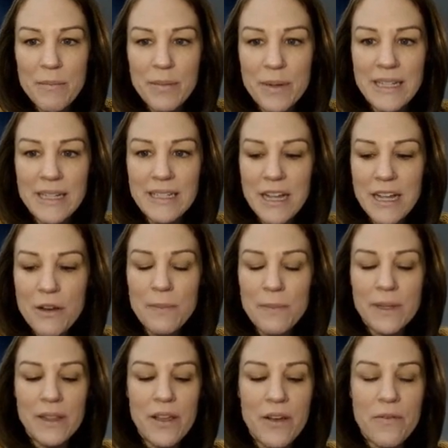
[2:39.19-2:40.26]
and put it down
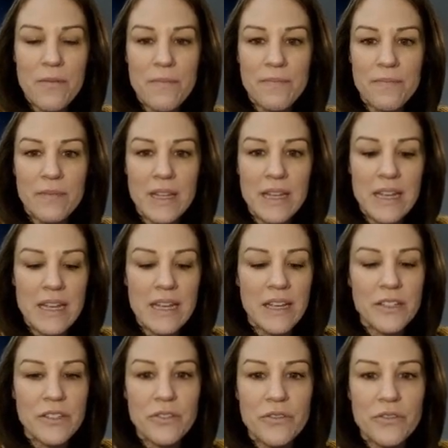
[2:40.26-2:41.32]
below,
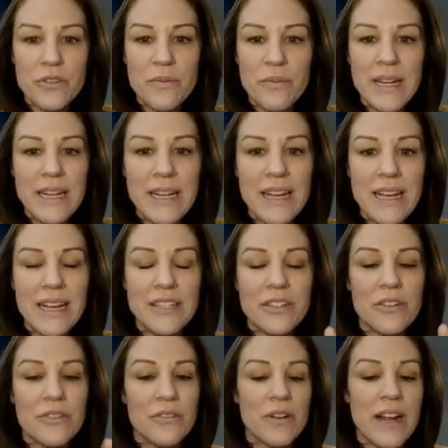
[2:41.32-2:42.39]
because social media is
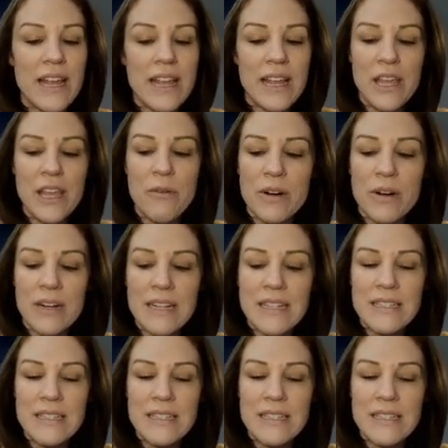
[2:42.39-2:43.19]
a great keyword.